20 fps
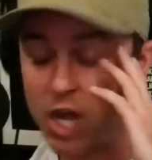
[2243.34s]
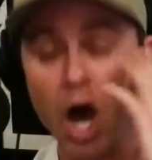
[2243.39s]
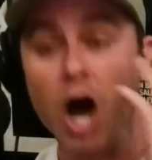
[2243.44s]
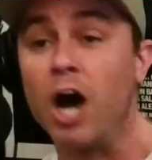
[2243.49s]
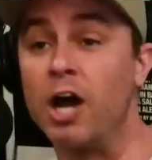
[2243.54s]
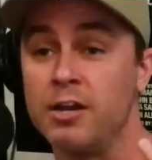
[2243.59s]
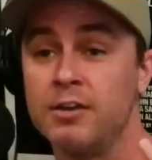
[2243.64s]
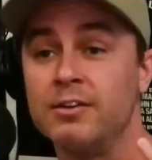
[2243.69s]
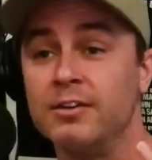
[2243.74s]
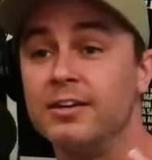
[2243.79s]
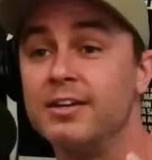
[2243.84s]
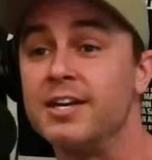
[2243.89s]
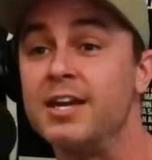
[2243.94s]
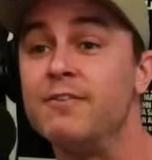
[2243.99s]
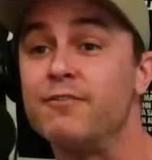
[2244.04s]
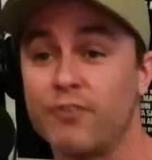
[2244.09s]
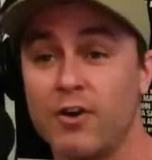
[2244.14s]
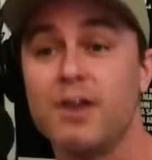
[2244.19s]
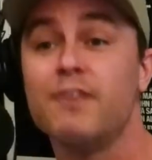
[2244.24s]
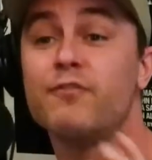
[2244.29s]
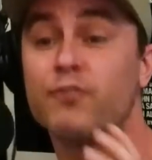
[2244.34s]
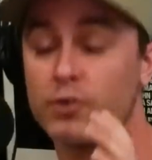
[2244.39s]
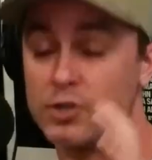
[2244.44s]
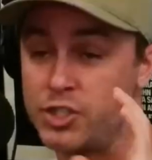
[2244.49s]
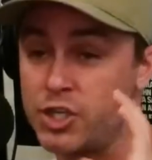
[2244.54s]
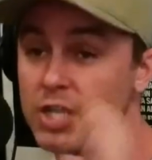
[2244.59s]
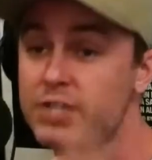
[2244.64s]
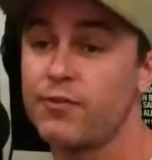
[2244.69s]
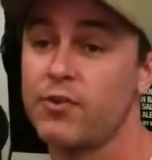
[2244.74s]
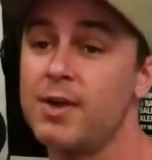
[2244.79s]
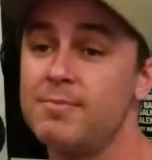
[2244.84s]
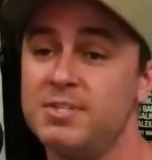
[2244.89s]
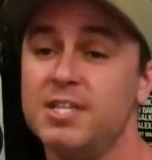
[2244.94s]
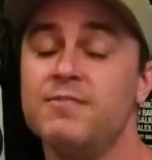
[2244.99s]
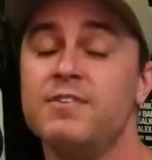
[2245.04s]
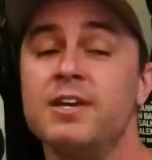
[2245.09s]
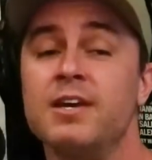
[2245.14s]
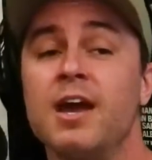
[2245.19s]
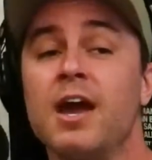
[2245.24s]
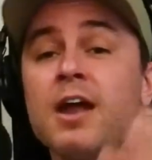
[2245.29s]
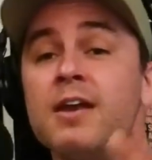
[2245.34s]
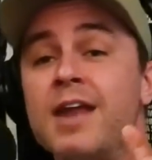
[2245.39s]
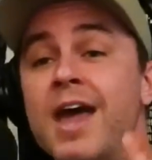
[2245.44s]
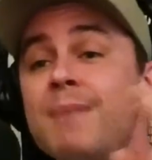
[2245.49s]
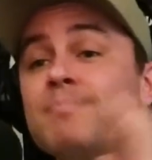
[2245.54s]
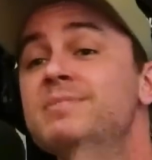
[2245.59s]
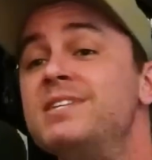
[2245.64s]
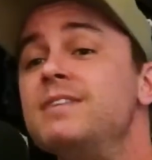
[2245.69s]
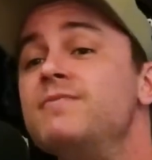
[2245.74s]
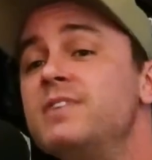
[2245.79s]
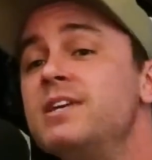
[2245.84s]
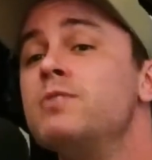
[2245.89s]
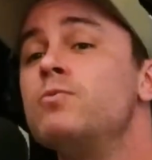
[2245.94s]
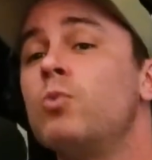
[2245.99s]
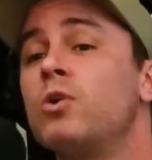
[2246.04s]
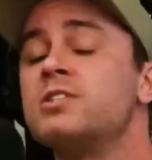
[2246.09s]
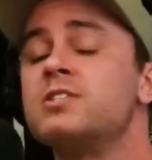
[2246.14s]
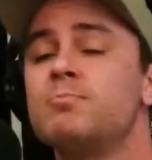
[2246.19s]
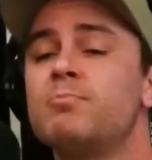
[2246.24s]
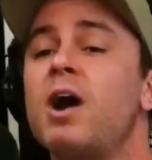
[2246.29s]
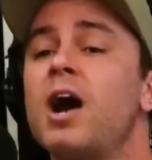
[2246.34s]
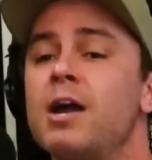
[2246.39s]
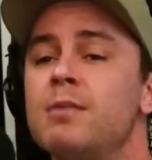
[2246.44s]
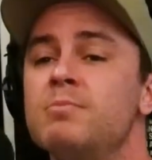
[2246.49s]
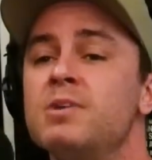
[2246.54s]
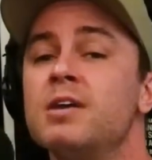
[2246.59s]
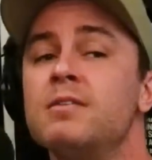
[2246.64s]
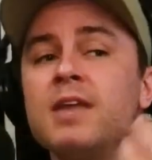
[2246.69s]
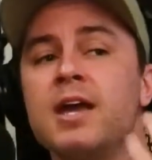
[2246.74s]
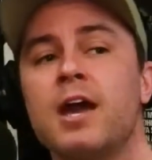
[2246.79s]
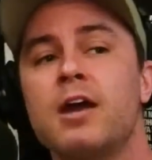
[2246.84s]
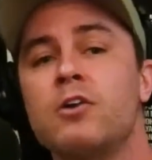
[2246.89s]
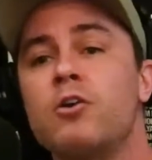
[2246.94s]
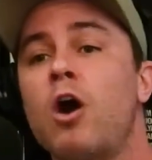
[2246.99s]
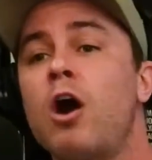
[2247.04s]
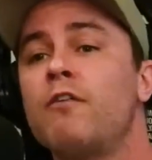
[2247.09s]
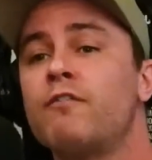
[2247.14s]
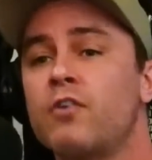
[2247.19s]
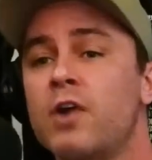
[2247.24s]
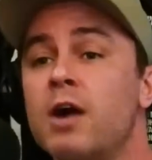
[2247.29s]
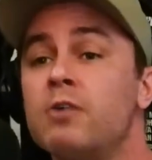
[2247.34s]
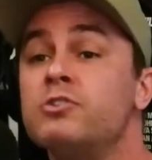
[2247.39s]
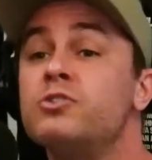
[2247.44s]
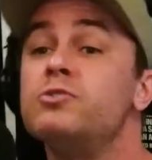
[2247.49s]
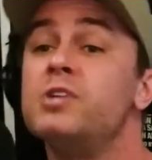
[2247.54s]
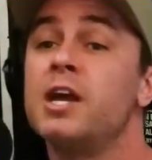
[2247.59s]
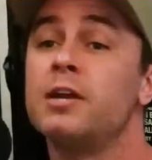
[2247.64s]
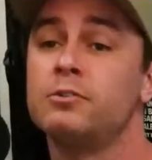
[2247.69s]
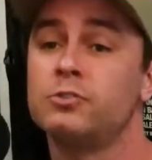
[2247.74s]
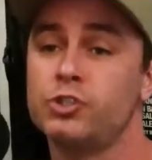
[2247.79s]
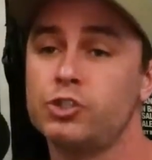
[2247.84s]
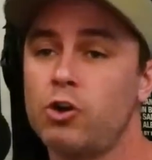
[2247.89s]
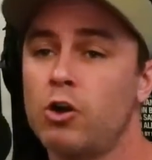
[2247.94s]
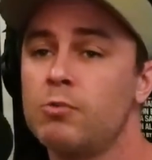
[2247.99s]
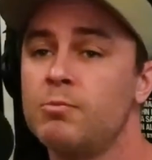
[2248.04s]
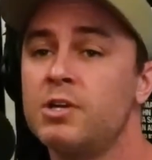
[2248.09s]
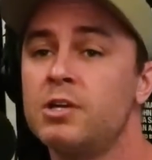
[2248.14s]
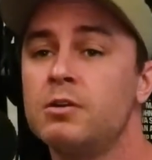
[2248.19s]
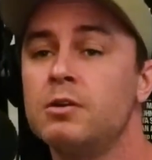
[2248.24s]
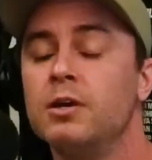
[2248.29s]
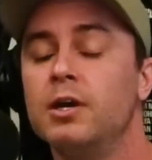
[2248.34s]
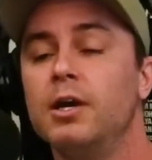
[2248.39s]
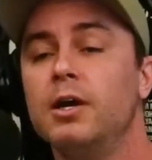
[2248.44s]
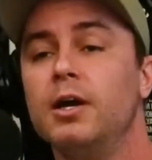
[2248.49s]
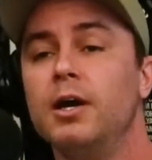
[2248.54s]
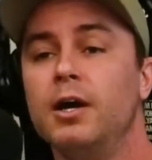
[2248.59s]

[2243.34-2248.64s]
a ton in front of, just for MTV. And MTV wasn't behind me. And they had an offer out to Daniel Sharman,